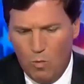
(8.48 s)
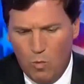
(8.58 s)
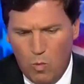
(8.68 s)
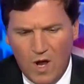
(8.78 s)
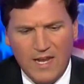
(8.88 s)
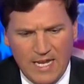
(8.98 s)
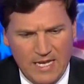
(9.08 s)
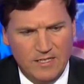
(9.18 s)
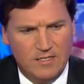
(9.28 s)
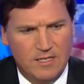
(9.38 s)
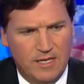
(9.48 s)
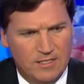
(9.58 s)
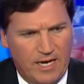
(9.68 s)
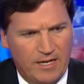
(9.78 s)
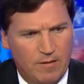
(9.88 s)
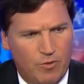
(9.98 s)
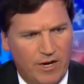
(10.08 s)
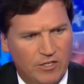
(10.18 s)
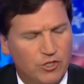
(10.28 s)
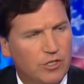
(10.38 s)
what is the executive
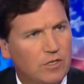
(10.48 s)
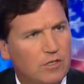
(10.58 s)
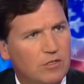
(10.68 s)
branch